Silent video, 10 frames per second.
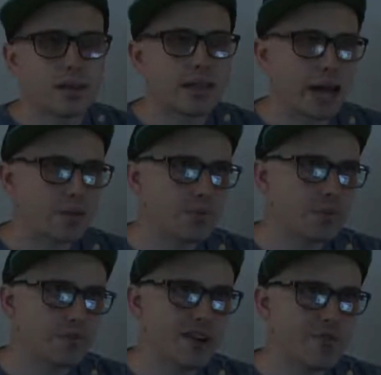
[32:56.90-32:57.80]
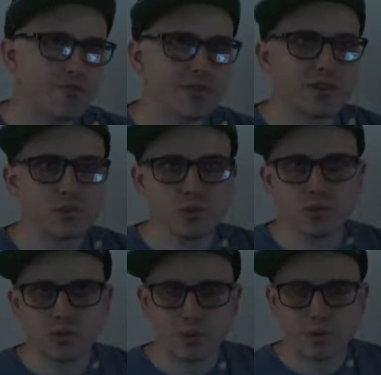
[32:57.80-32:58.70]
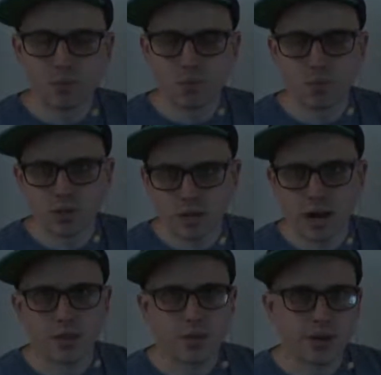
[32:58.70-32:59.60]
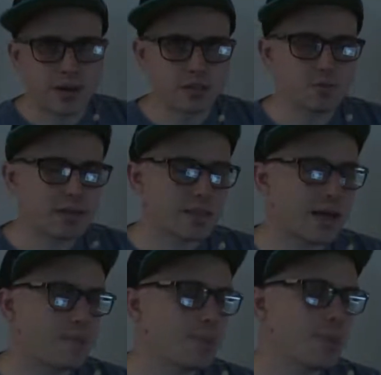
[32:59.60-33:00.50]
Now, their faithfulness was going to be rewarded either way, and I'll explain that.